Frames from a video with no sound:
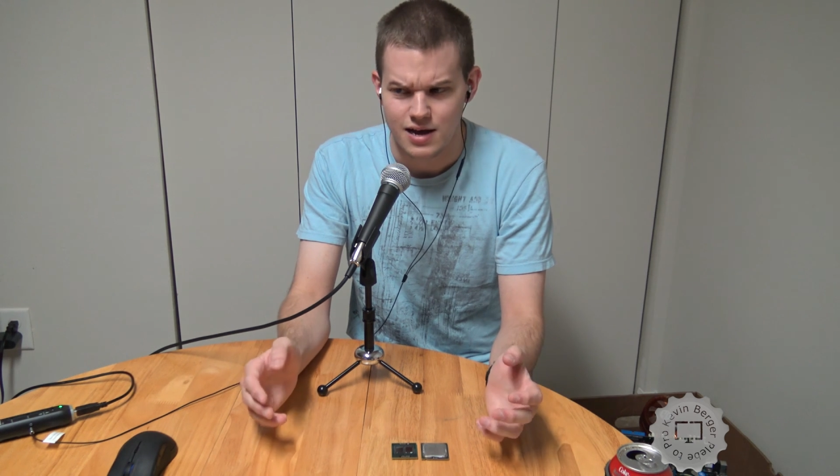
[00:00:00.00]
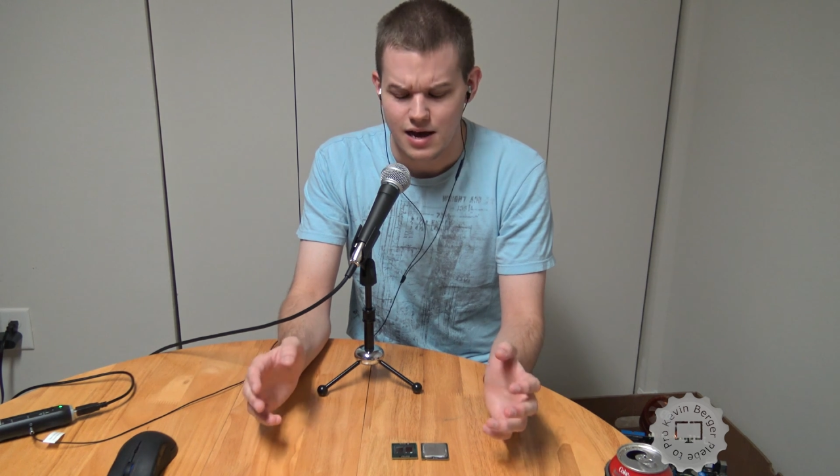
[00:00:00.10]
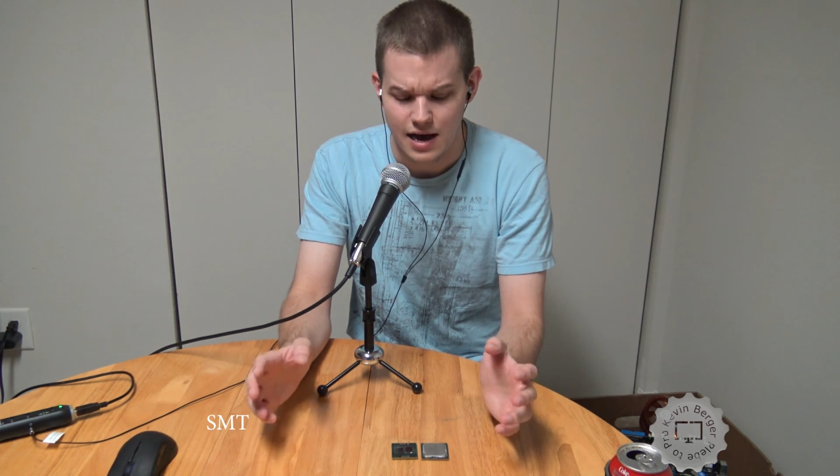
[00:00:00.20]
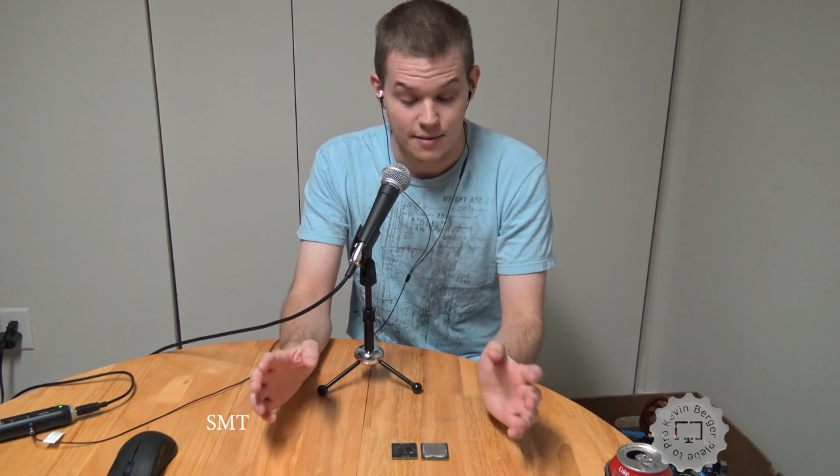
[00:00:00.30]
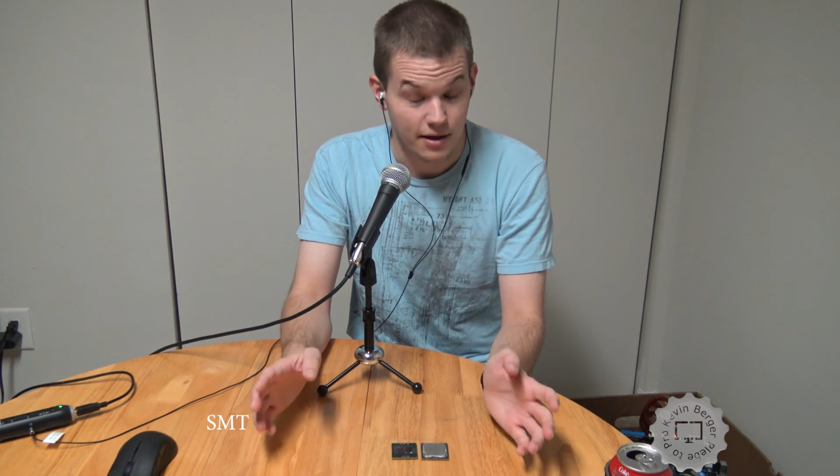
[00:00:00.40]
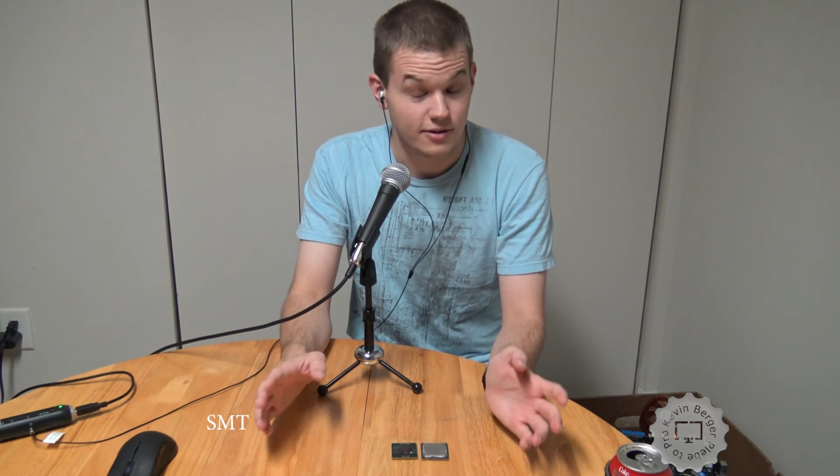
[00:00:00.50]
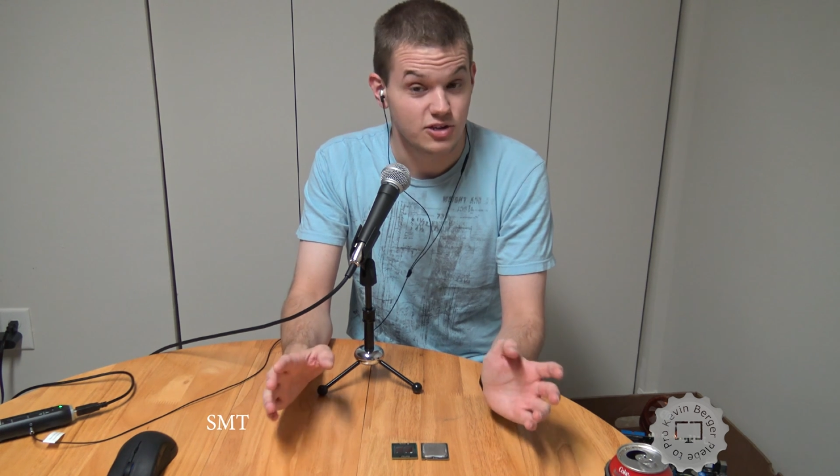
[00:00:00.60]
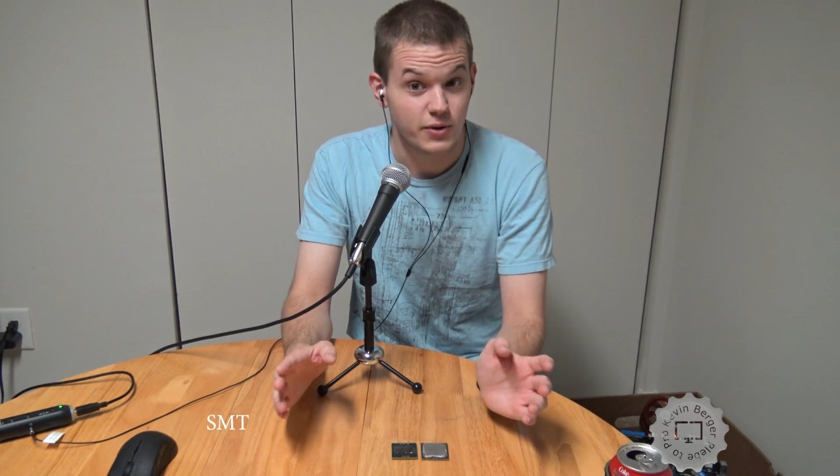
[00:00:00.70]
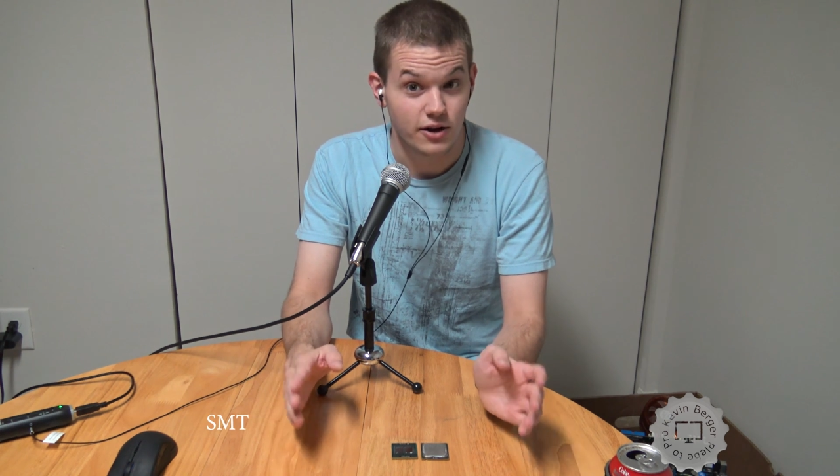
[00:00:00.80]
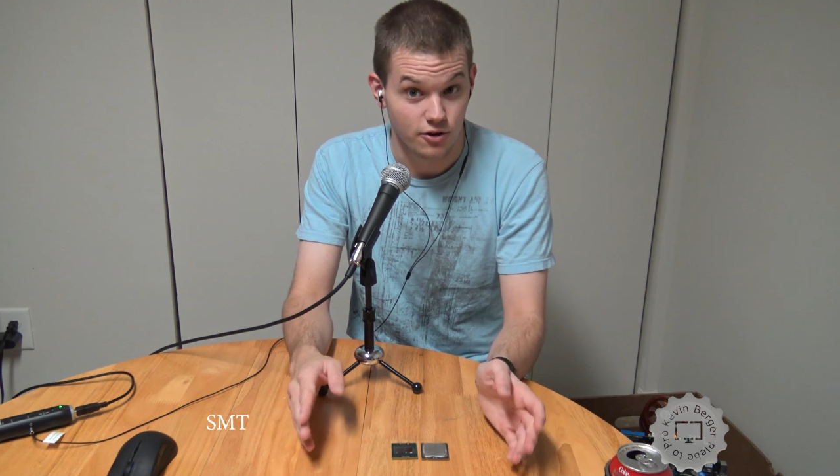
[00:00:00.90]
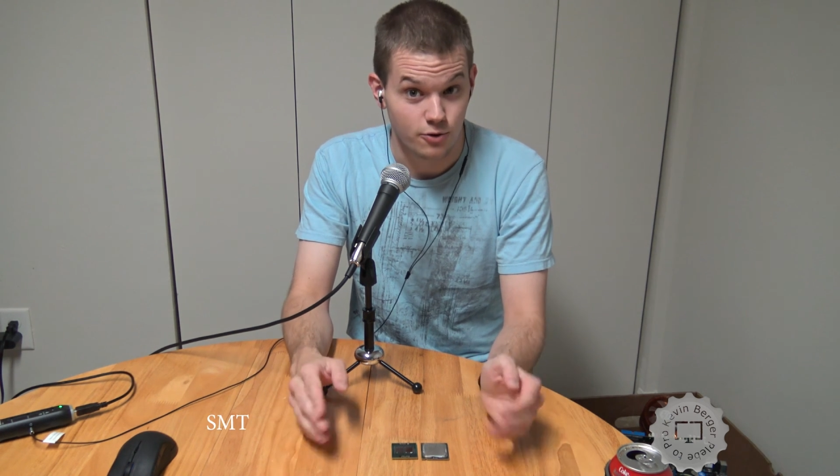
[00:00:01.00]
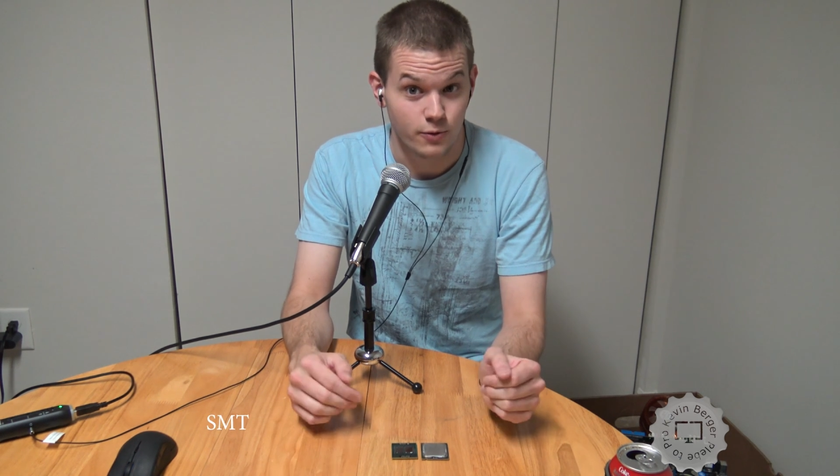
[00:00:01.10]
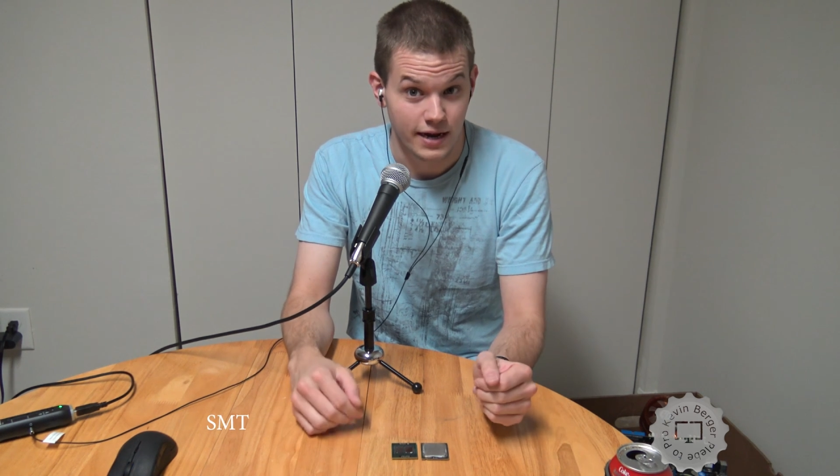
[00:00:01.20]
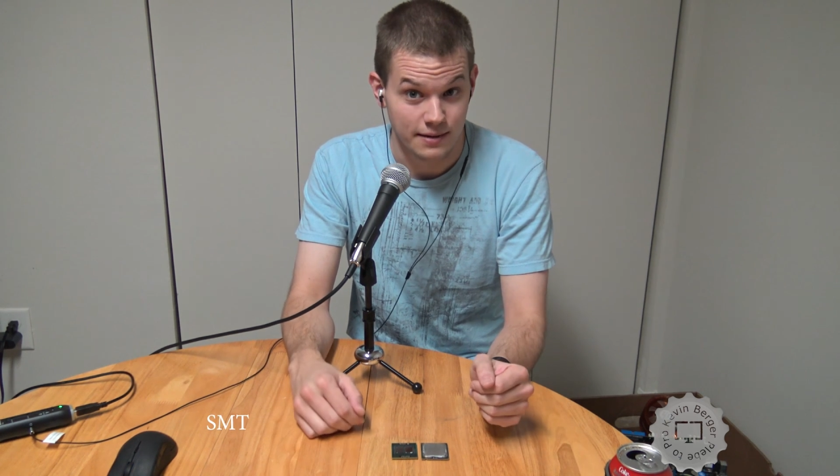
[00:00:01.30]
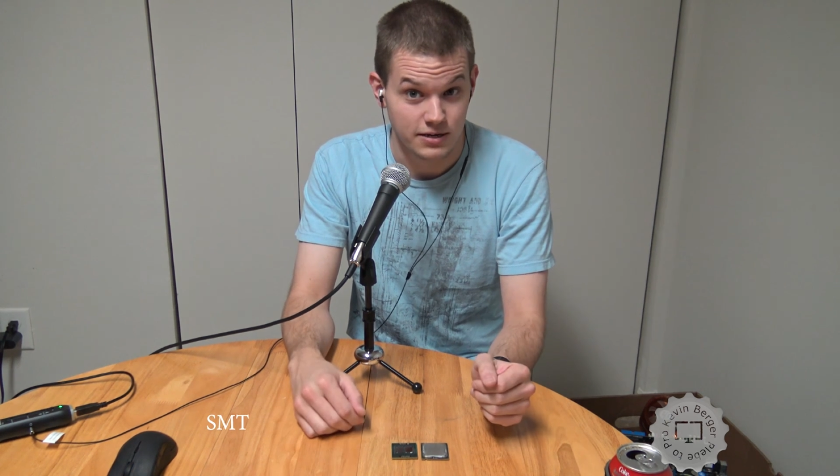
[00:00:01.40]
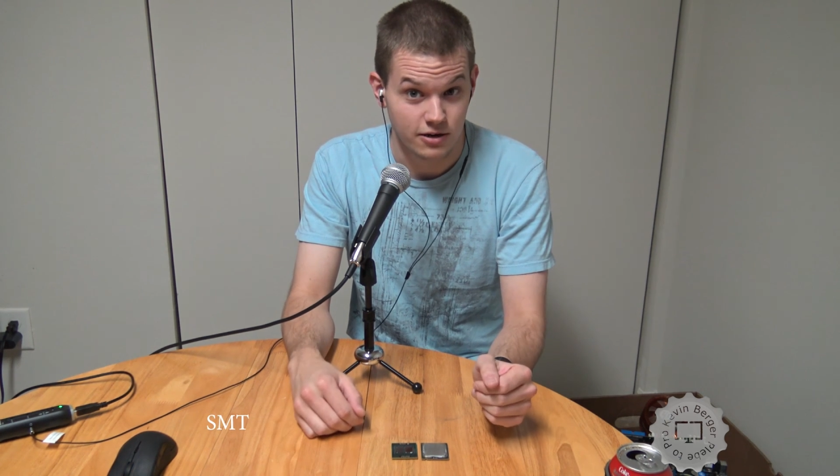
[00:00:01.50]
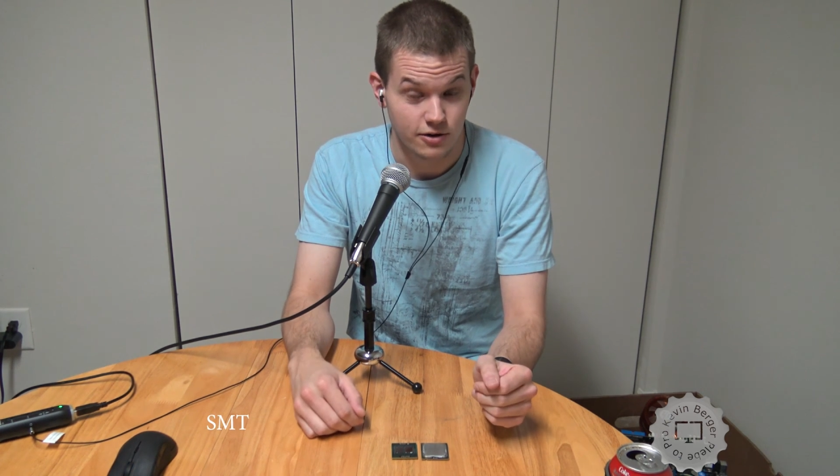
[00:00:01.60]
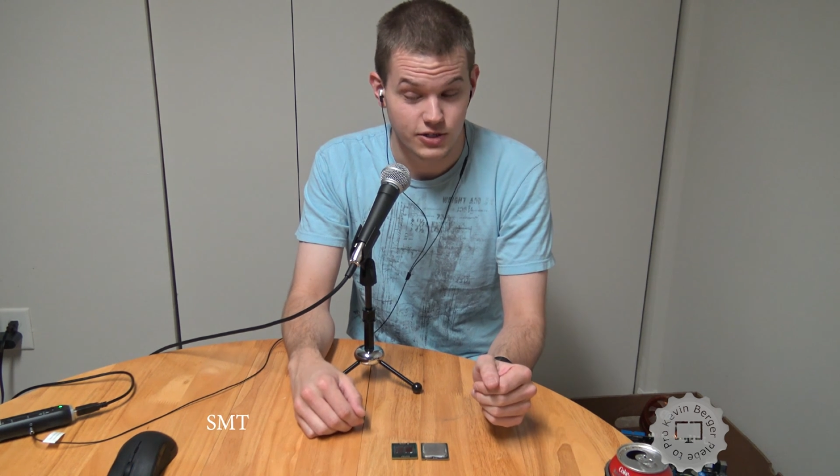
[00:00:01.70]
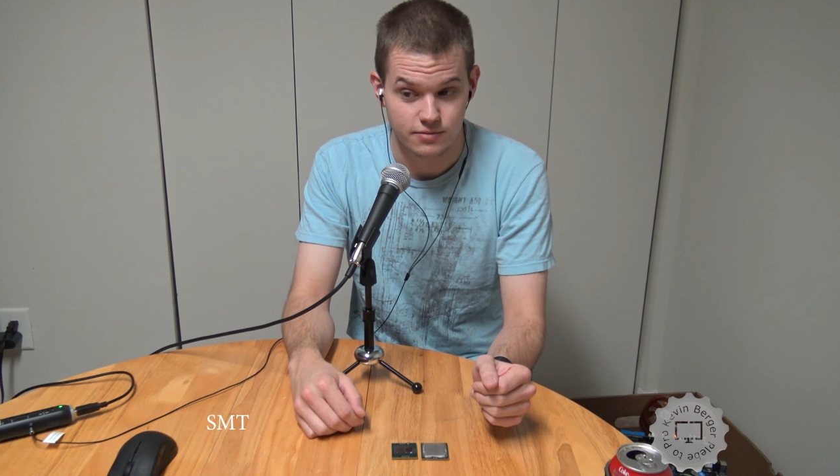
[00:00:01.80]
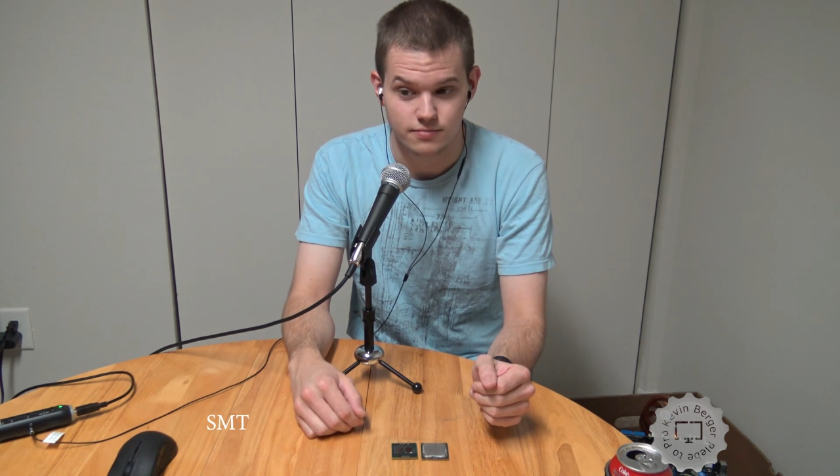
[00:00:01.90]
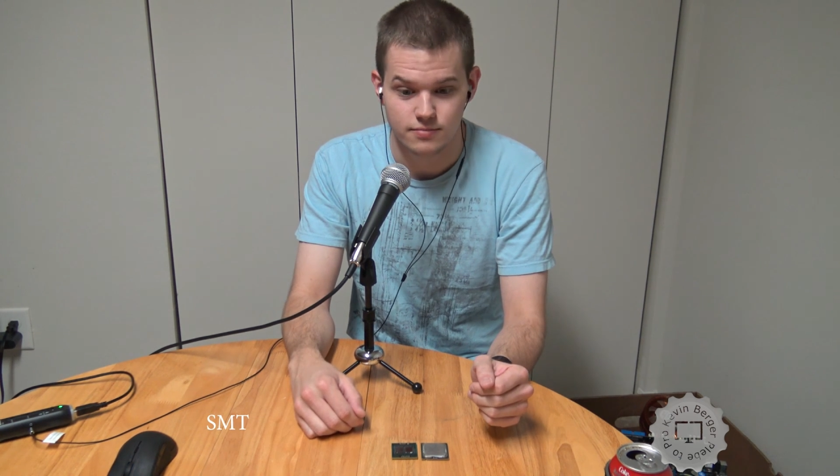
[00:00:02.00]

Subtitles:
I apologize, but I don't know what AMD calls it.